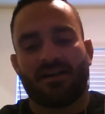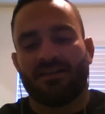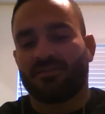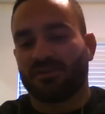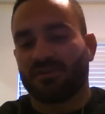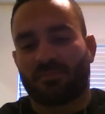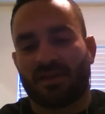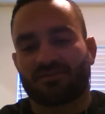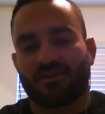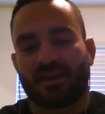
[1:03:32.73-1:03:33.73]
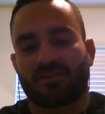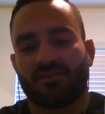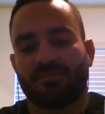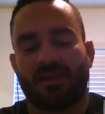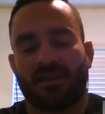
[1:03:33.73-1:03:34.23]
He's one of the best
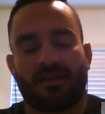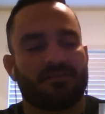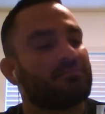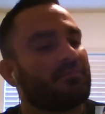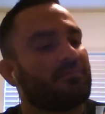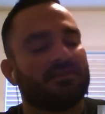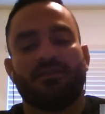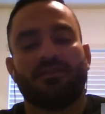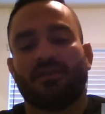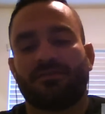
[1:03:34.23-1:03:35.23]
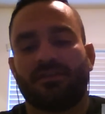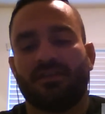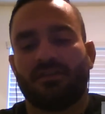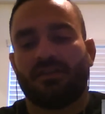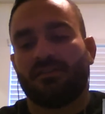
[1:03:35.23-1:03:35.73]
strikers and in the
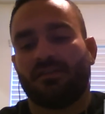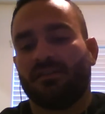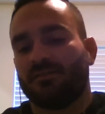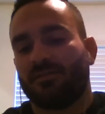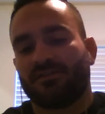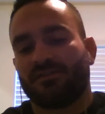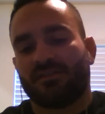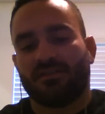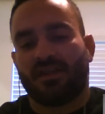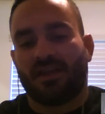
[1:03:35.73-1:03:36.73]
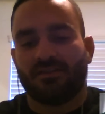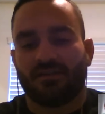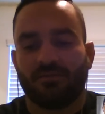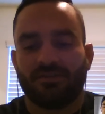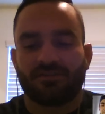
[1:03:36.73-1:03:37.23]
UFC in his division,
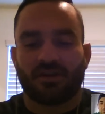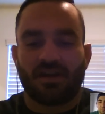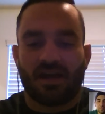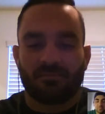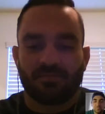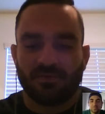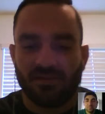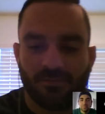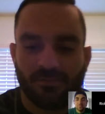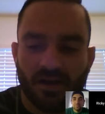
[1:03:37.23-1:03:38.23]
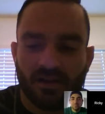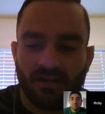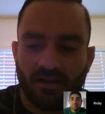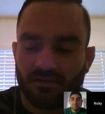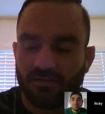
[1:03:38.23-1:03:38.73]
and we saw what happened when he
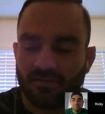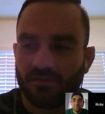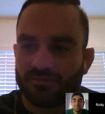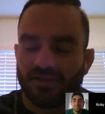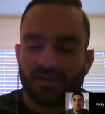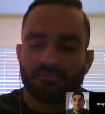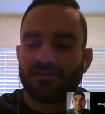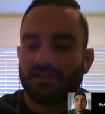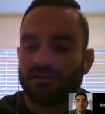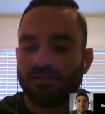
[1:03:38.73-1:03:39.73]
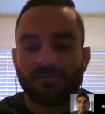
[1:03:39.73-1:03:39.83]
fought Chad Mendes.